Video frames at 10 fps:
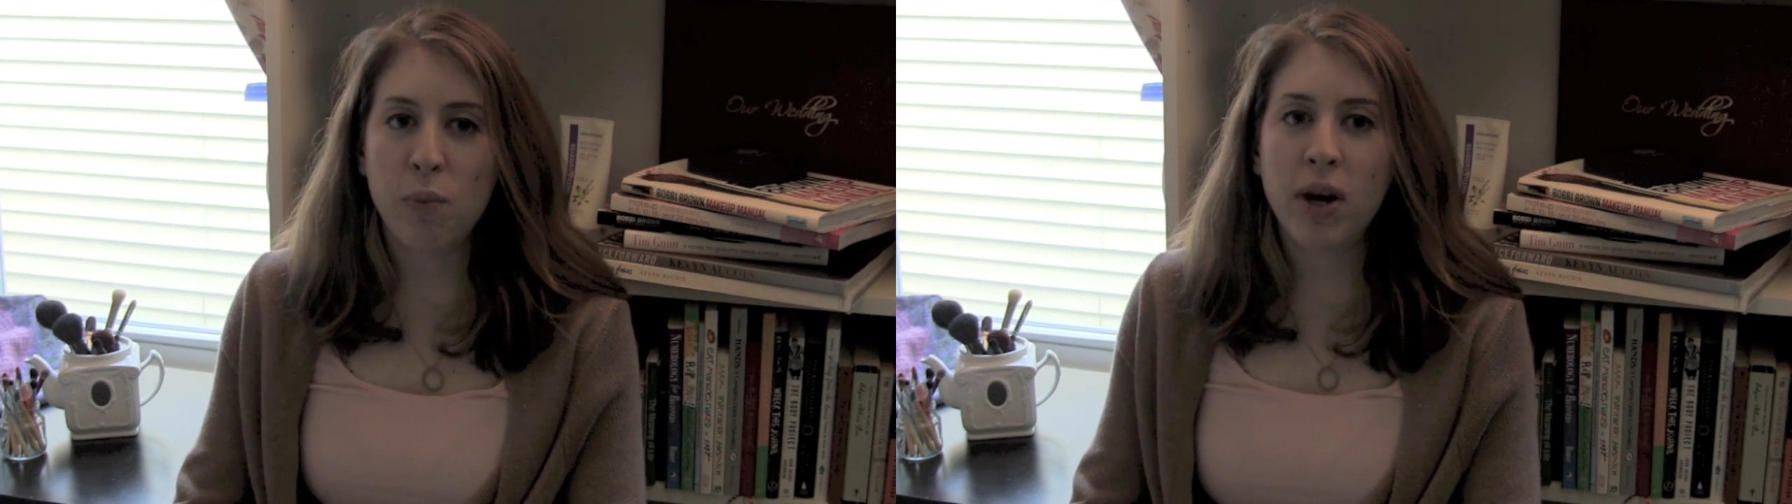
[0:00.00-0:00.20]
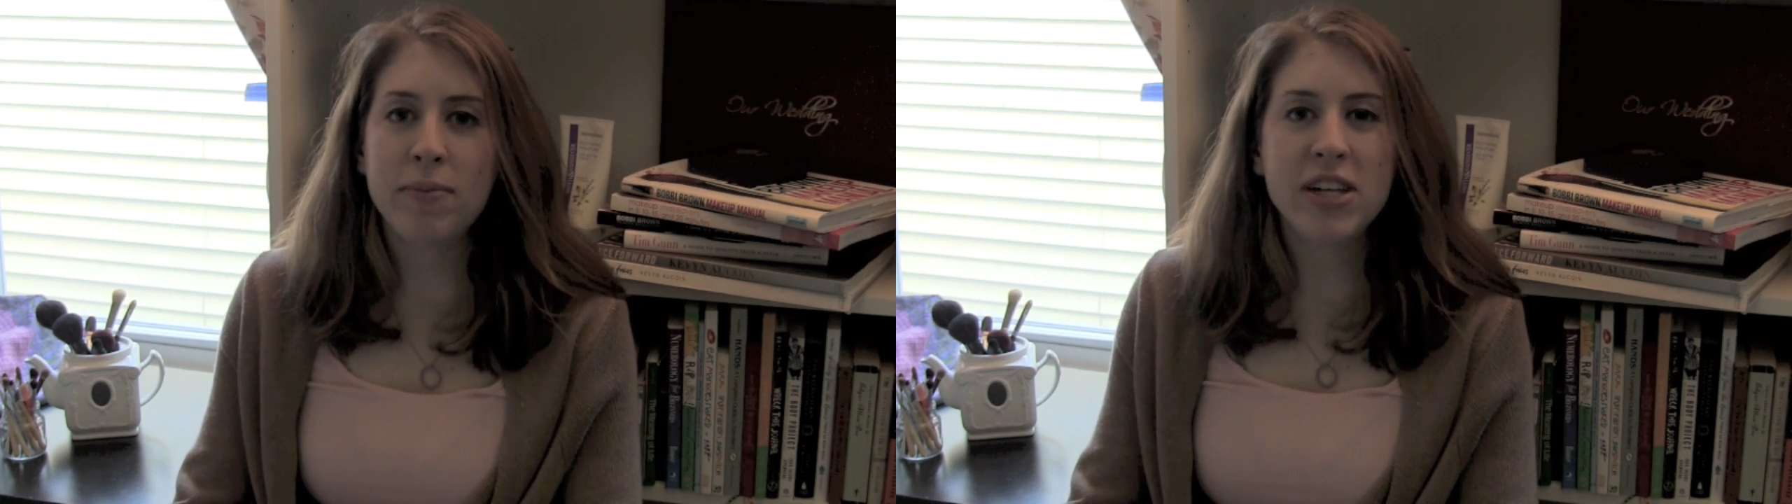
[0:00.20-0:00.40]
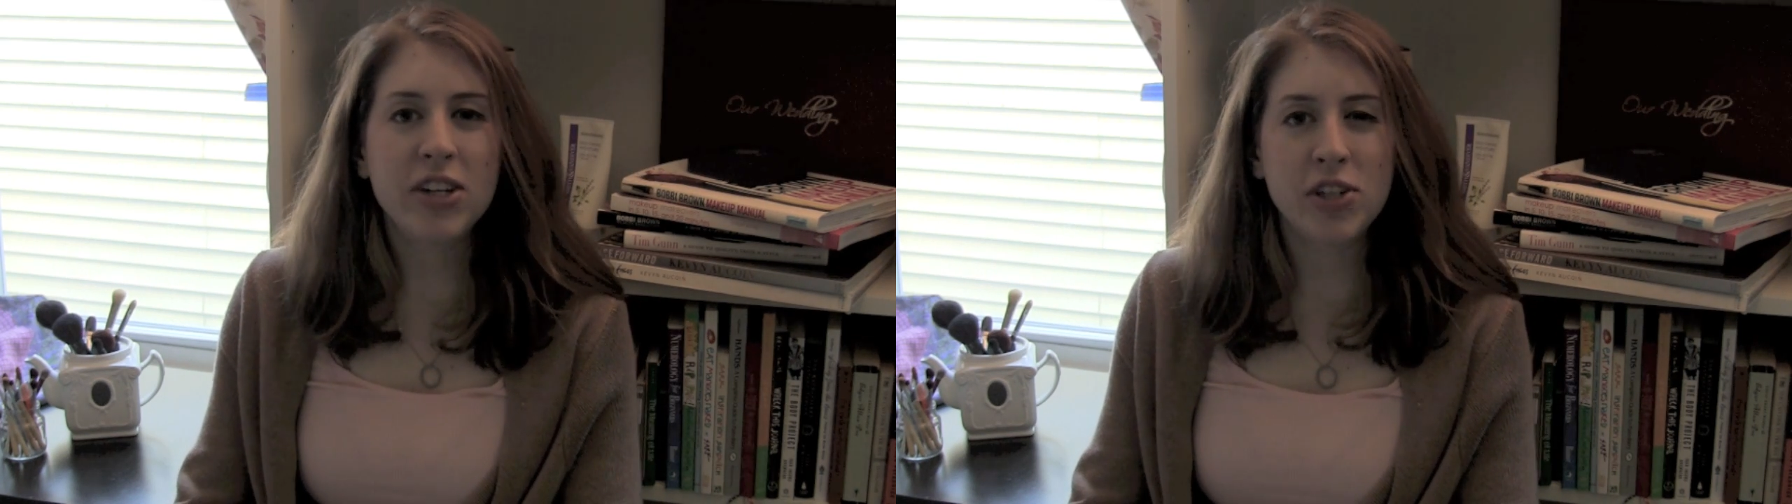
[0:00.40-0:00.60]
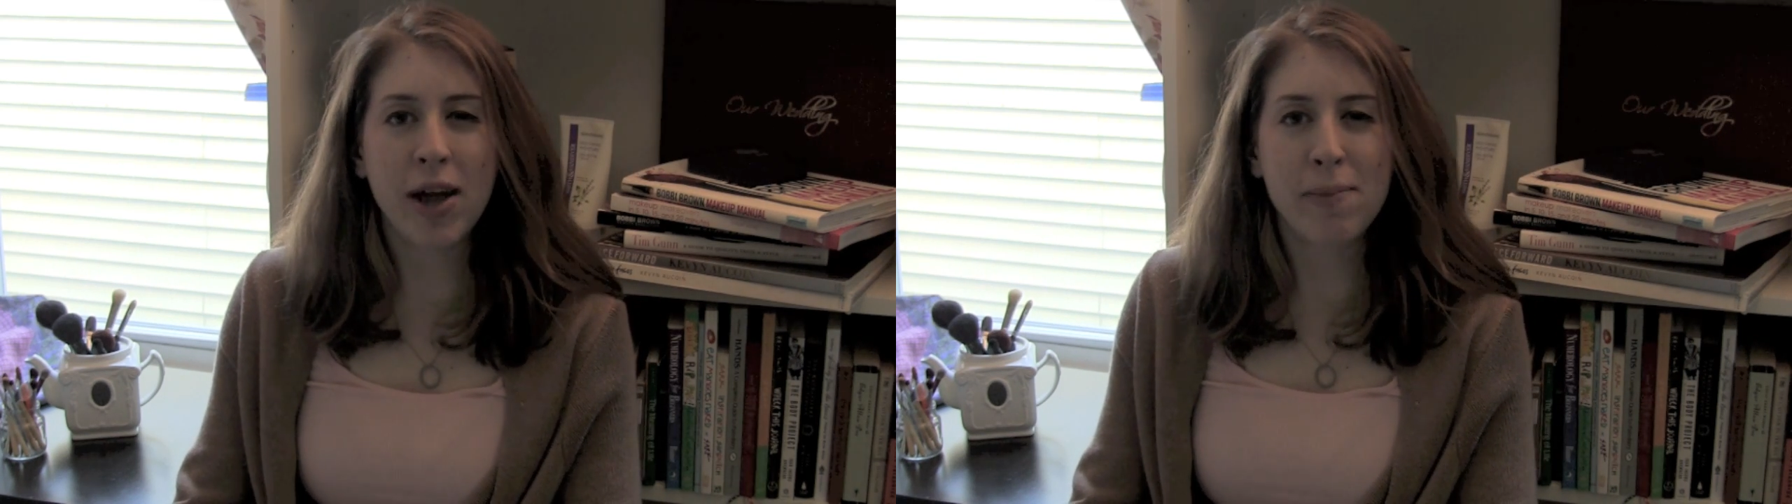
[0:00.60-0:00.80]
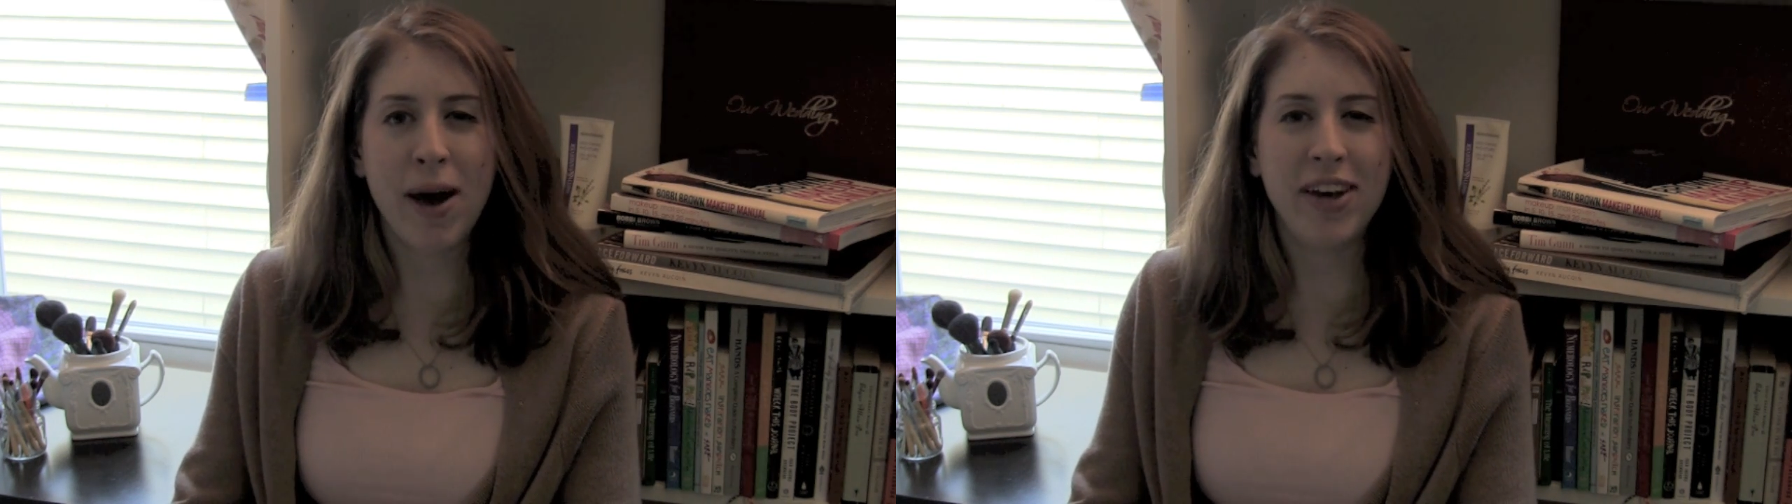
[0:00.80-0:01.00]
What I'm here to
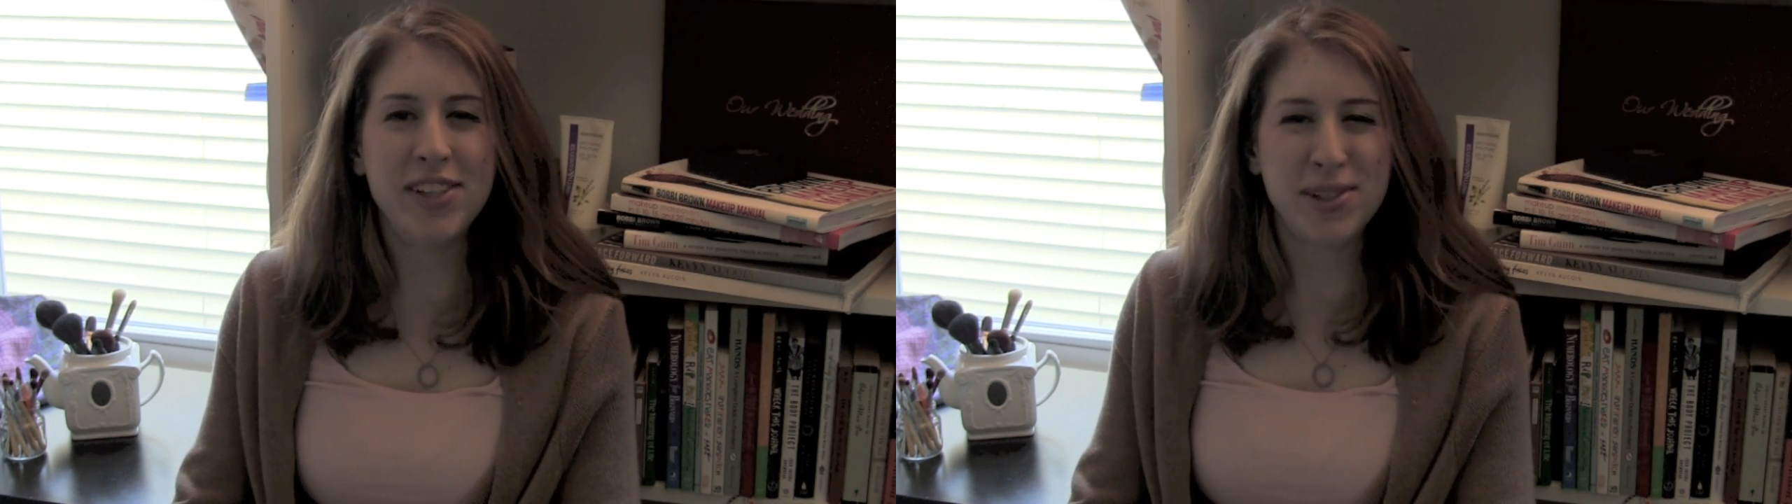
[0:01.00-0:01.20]
talk about